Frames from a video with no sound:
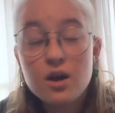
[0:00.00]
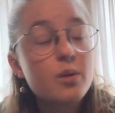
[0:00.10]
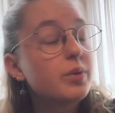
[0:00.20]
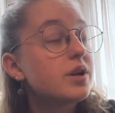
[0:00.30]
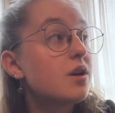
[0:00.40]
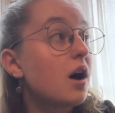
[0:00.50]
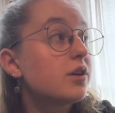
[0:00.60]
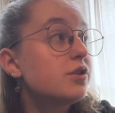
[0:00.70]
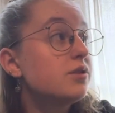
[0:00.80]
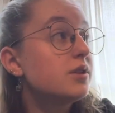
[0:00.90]
but not
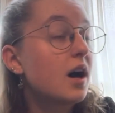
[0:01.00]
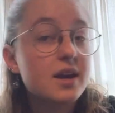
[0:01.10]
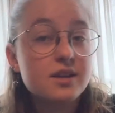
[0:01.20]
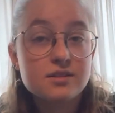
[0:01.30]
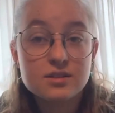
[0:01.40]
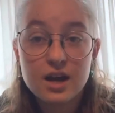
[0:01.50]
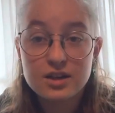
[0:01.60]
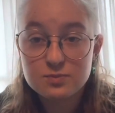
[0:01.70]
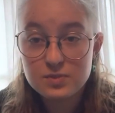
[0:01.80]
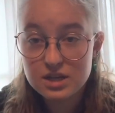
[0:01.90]
too tight so that
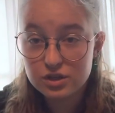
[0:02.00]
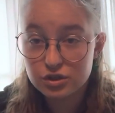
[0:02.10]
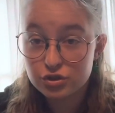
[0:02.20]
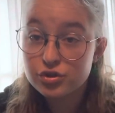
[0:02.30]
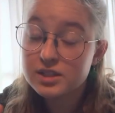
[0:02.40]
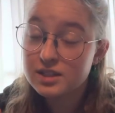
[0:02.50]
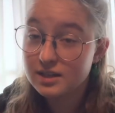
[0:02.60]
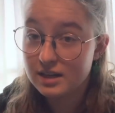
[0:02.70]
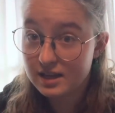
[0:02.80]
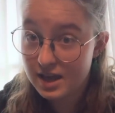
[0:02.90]
it's being constricted
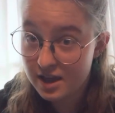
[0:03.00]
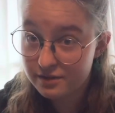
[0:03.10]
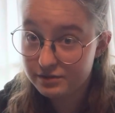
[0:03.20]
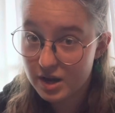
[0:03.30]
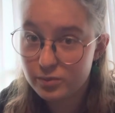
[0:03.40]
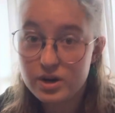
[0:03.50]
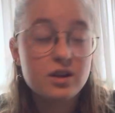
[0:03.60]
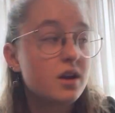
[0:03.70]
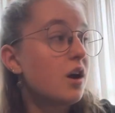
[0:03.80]
and it can't vibrate.